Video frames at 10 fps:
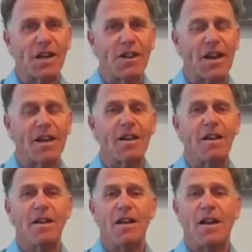anything.
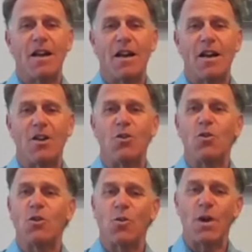
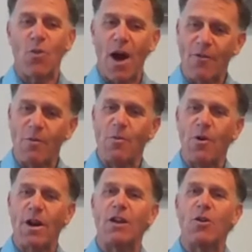You can read right from the
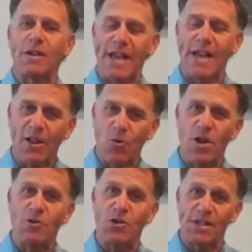book and know exactly
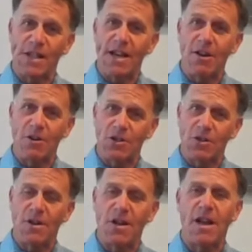what you should say to your
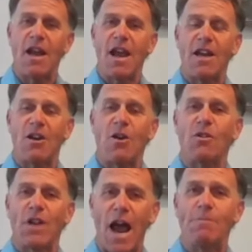student and know
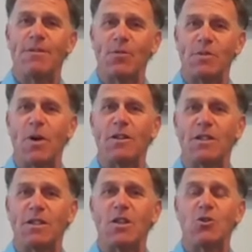the types of
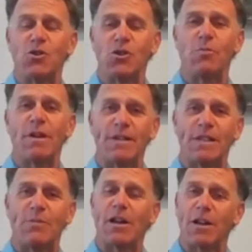responses that you should be
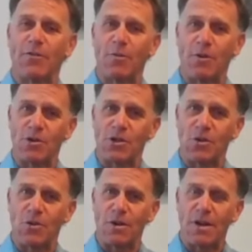expecting from your
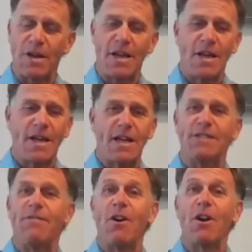student.
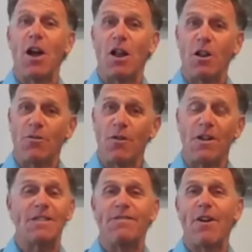It's very colorful
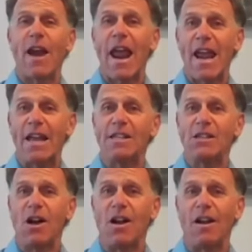and it's very
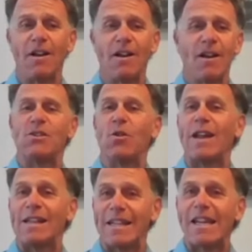hands-on so
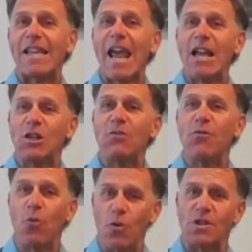that it's engaging
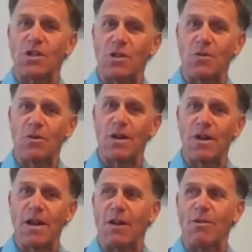for the student.
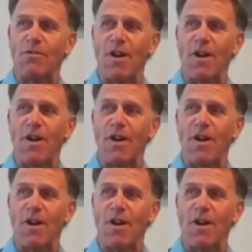And we